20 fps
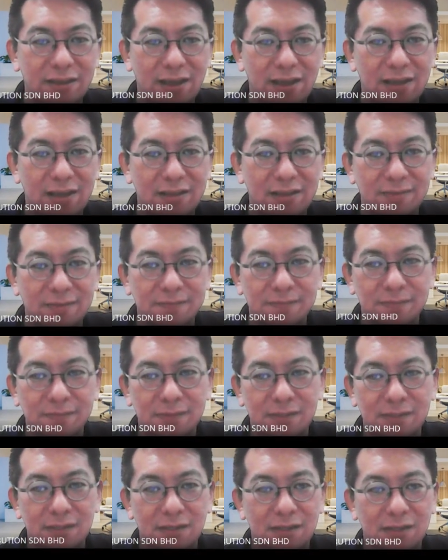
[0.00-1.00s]
Yeah.
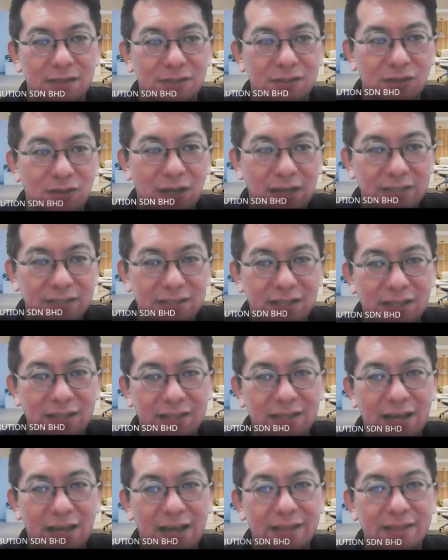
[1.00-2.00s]
So I
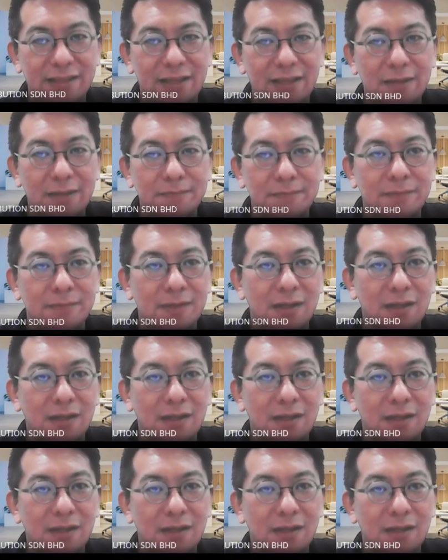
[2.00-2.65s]
select the item.